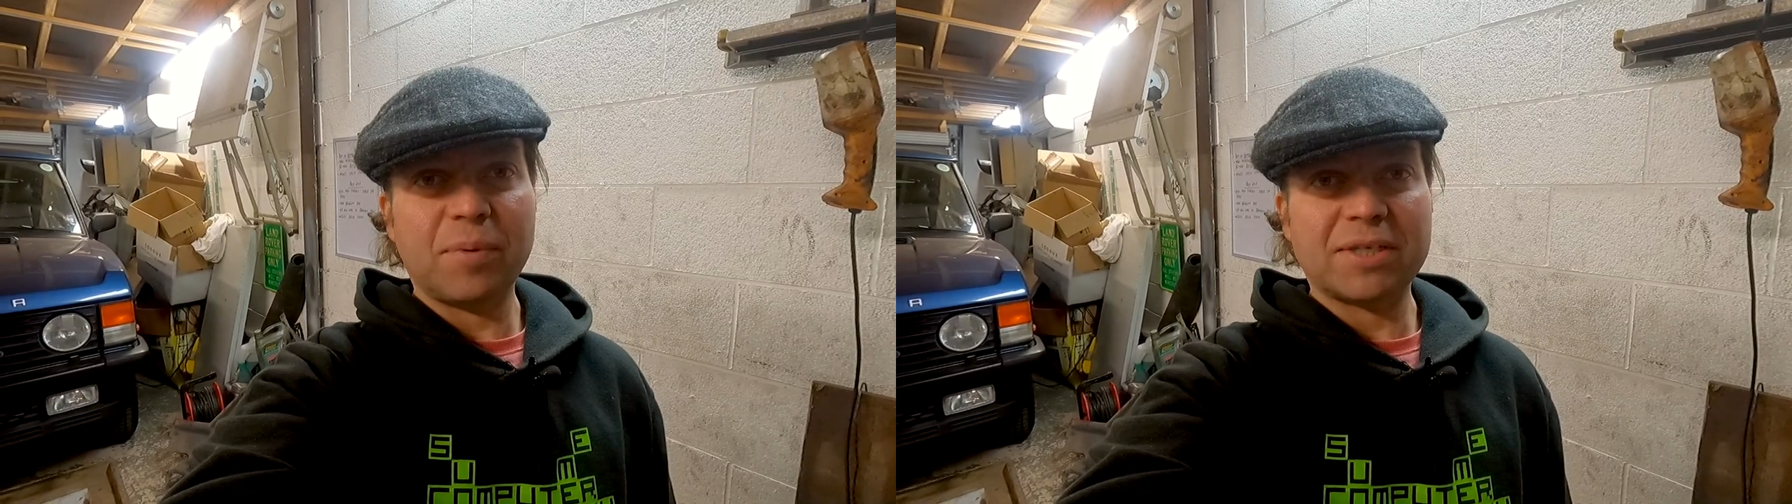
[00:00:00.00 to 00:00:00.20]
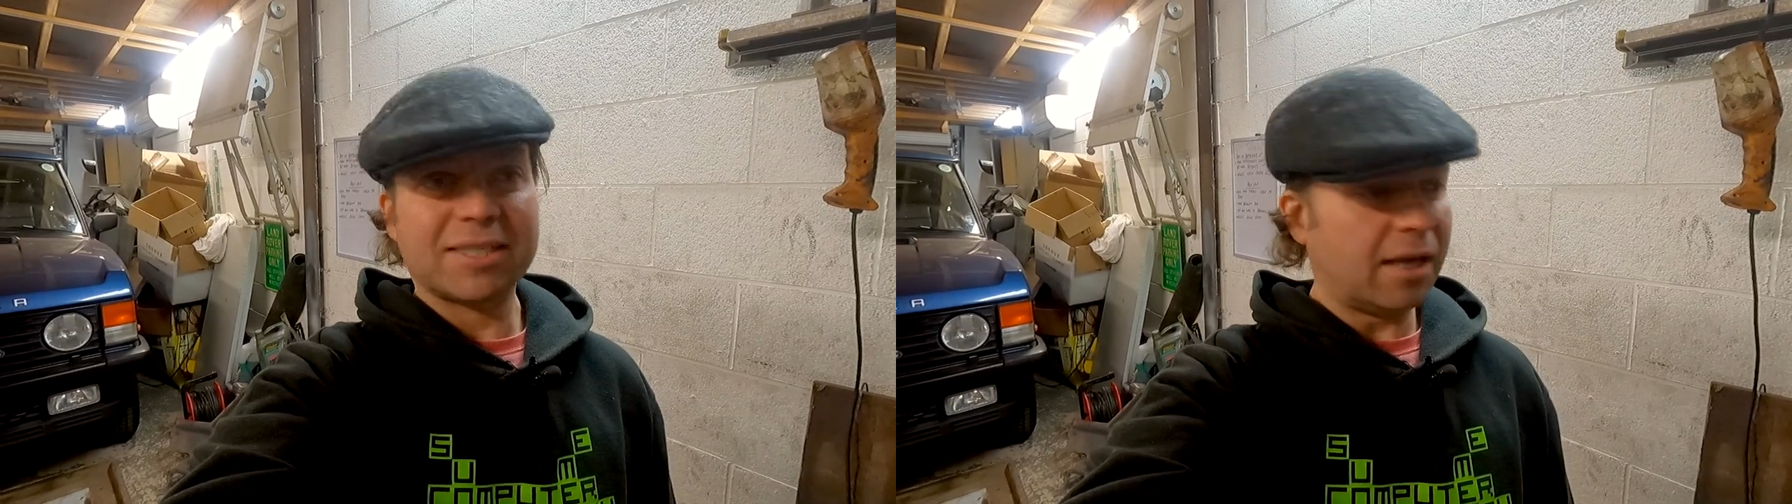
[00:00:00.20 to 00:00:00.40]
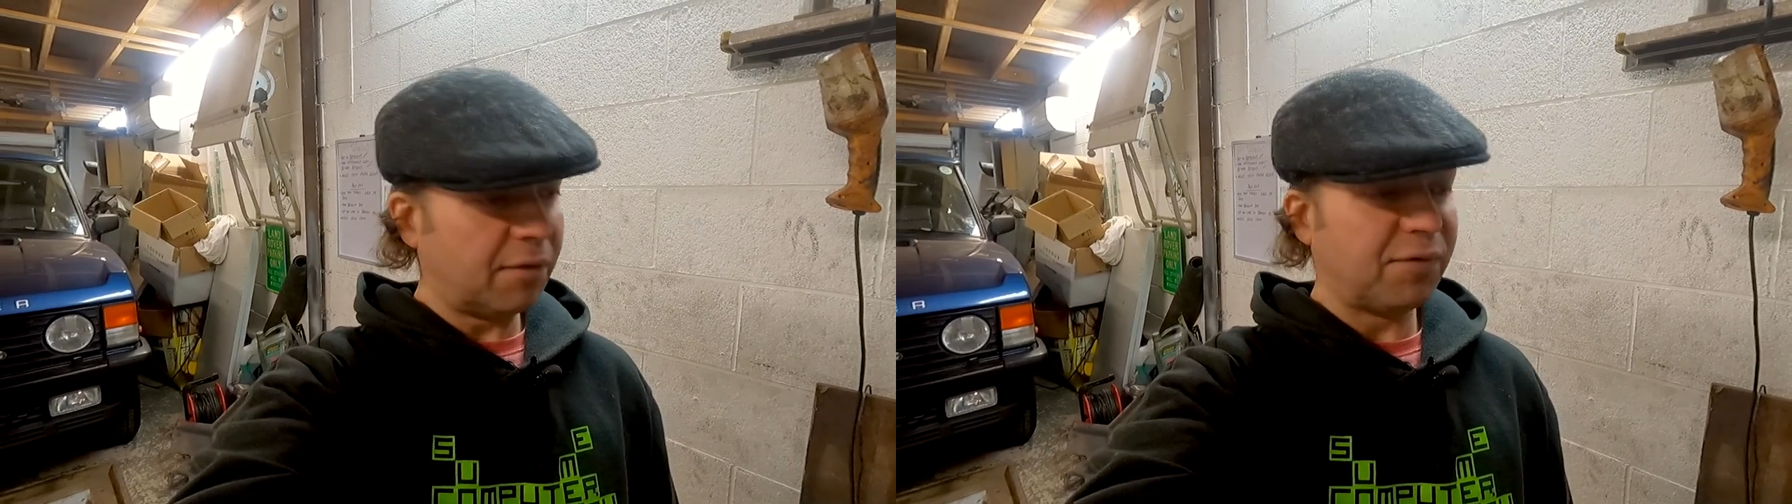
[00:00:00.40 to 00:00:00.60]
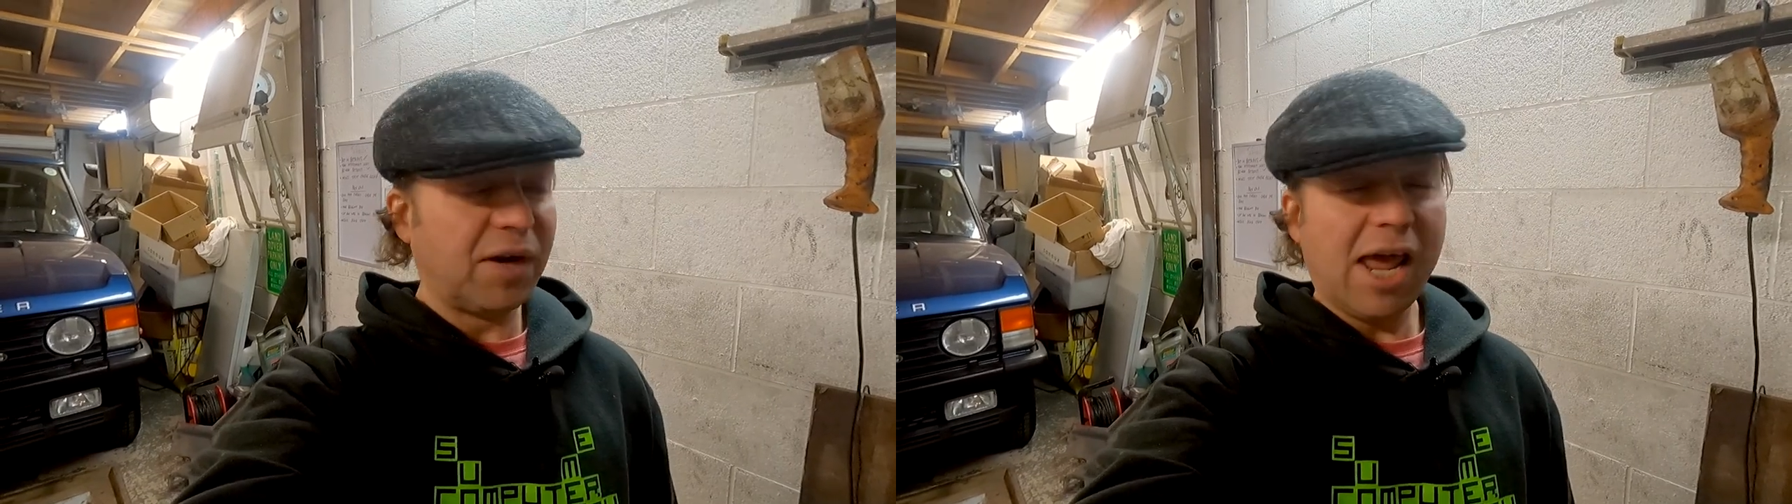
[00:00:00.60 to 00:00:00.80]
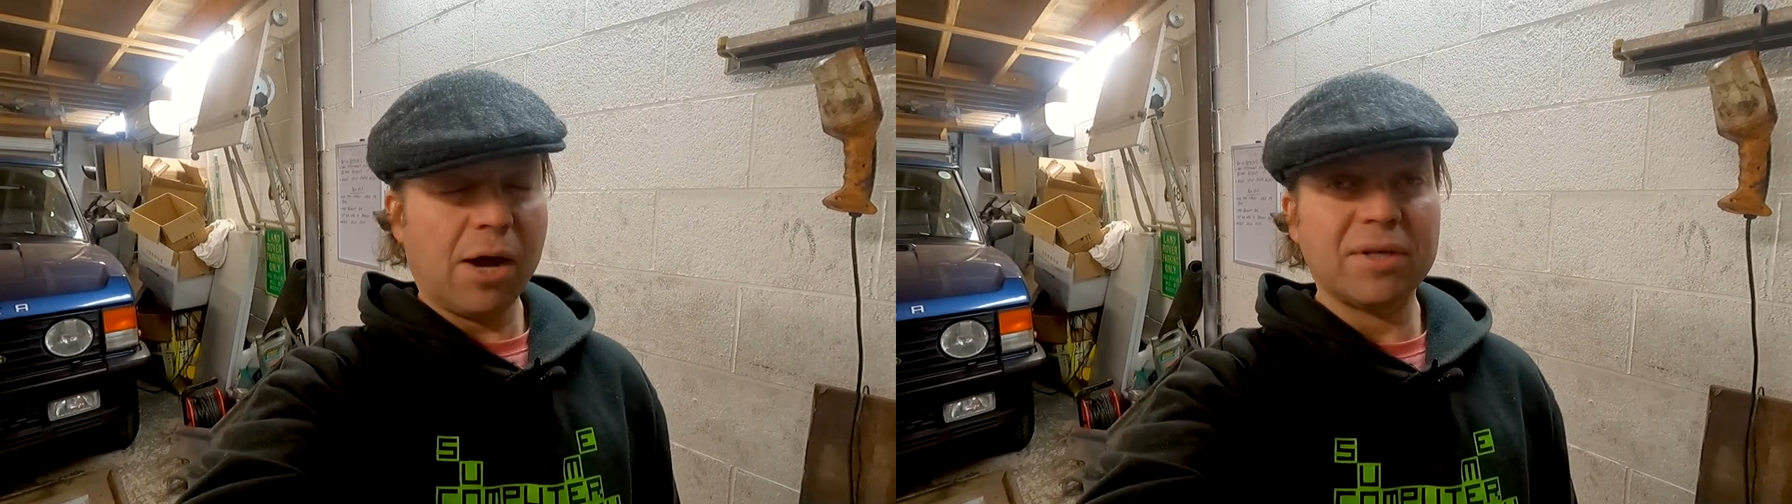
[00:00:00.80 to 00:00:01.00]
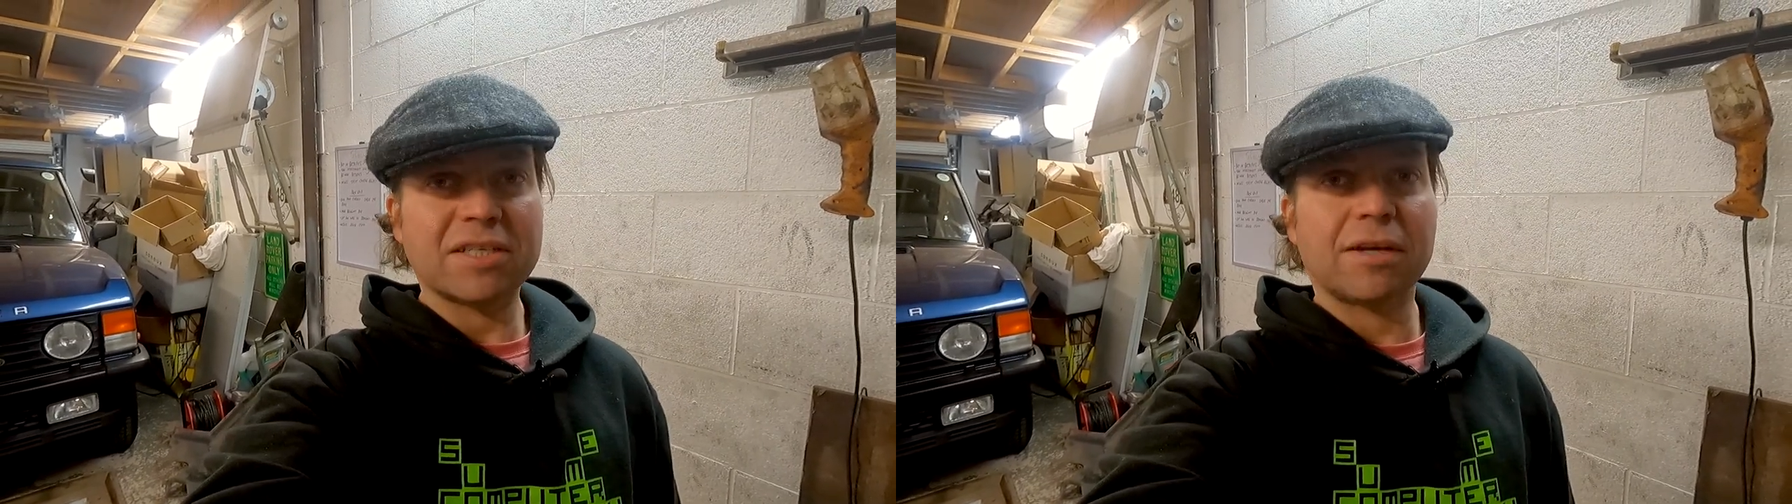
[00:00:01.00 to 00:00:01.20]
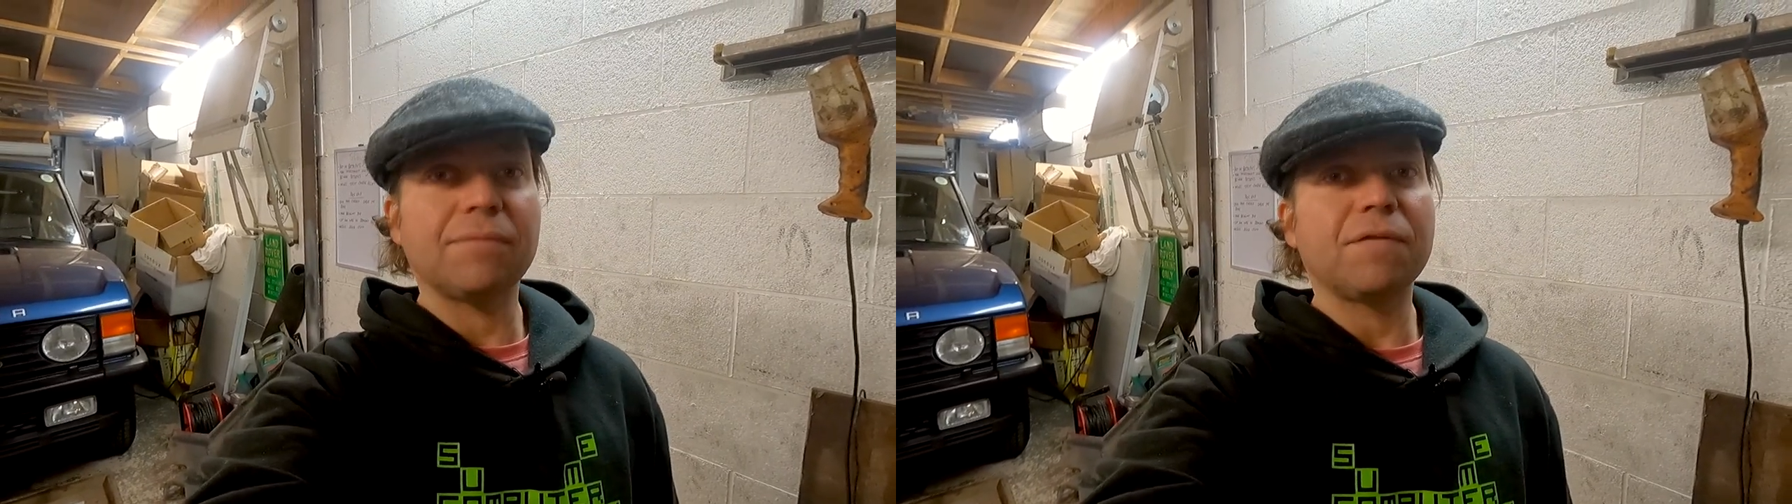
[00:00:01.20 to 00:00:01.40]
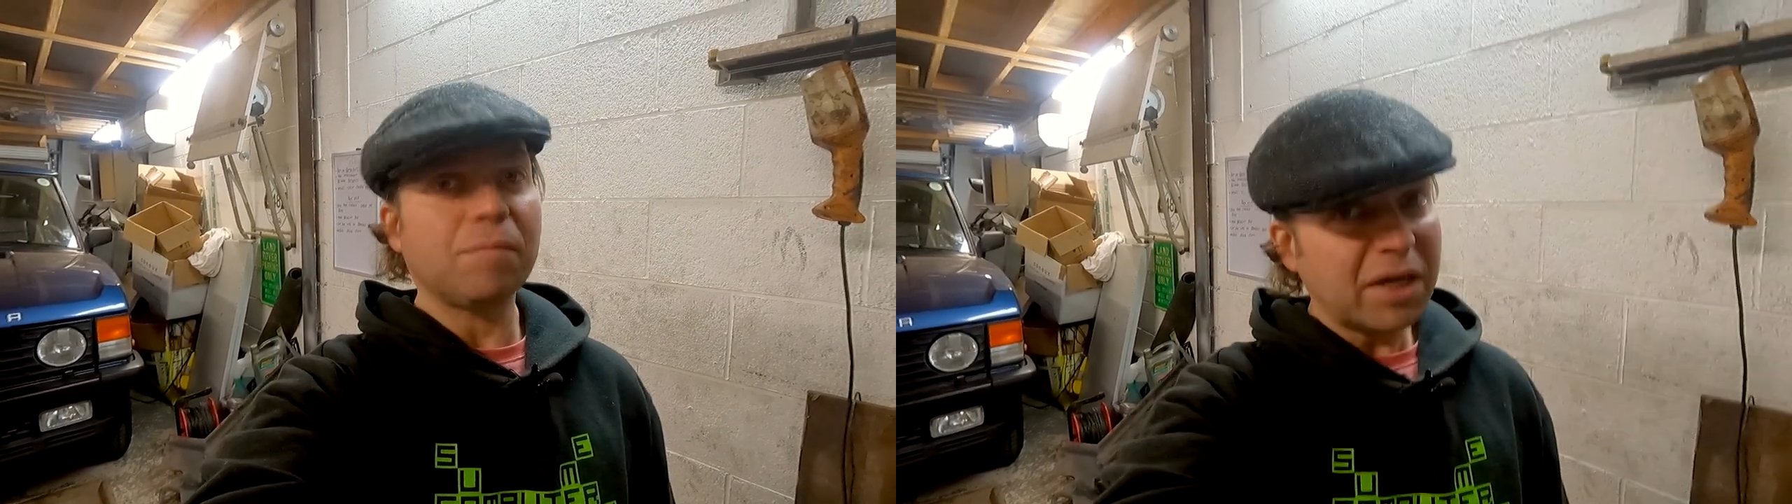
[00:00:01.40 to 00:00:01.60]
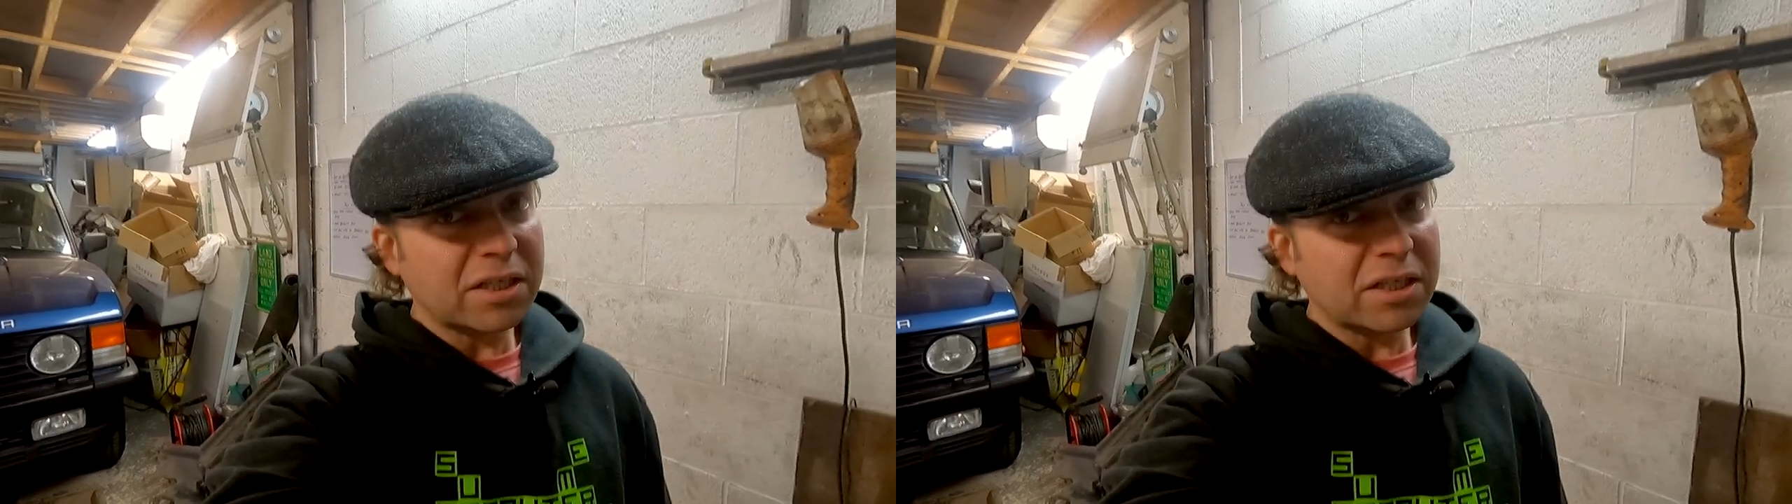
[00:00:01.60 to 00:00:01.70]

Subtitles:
but for now it's time for me